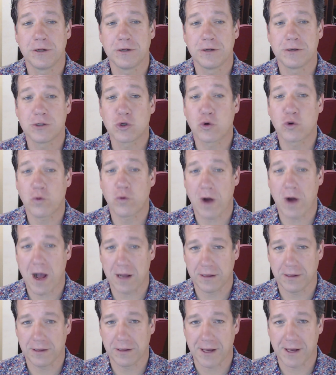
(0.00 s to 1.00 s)

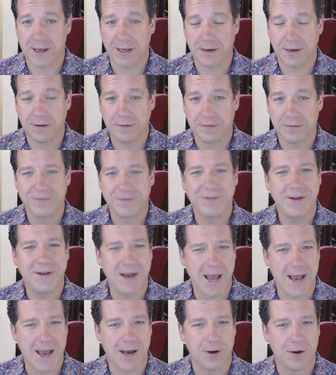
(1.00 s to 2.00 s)
Troglodyte.
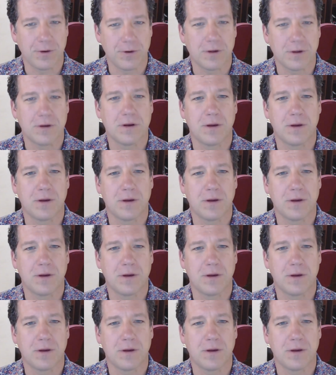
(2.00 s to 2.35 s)
Noun,